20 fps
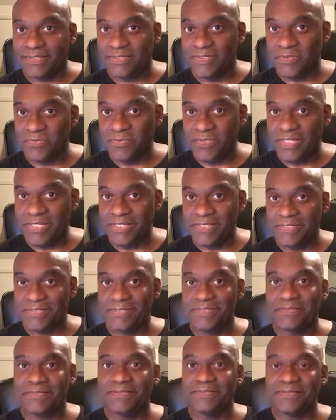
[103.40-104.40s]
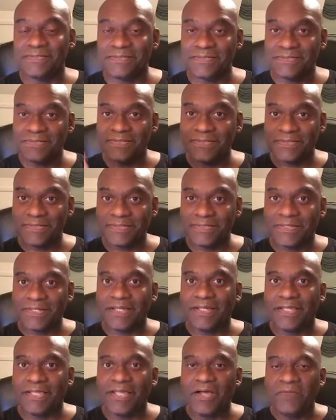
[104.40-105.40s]
So please,
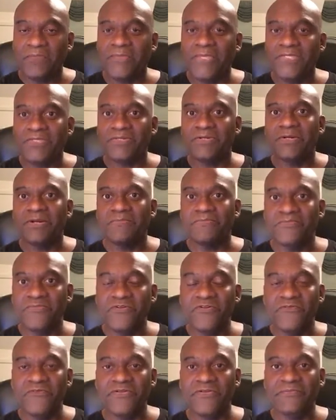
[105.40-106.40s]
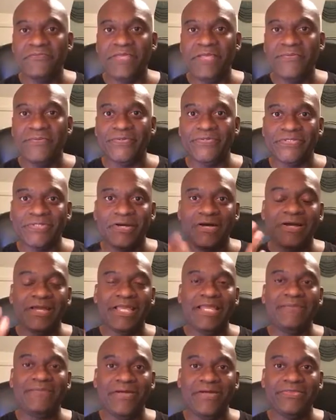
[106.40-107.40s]
help me start a movement of people
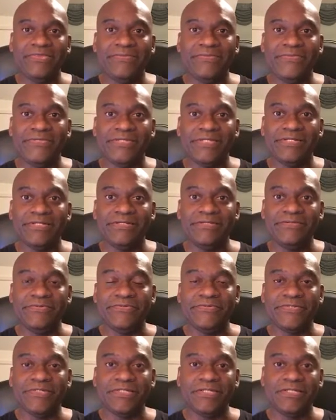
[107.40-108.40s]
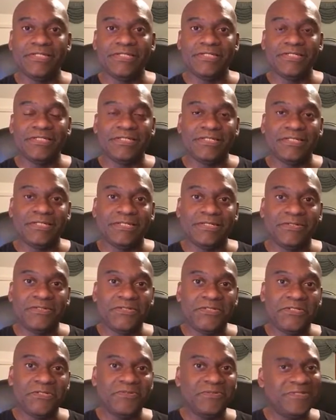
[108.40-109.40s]
talking about themselves and
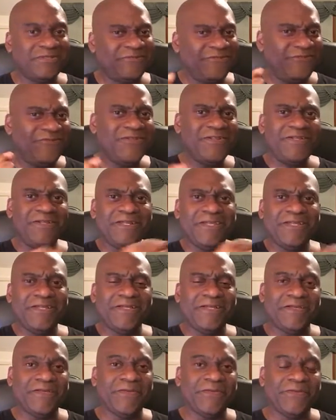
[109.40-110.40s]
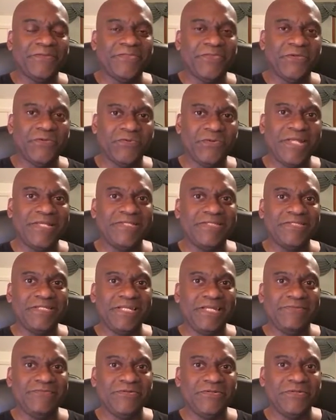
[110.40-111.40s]
also defending the great
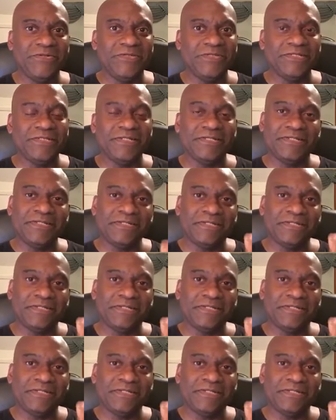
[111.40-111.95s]
city of Oakland,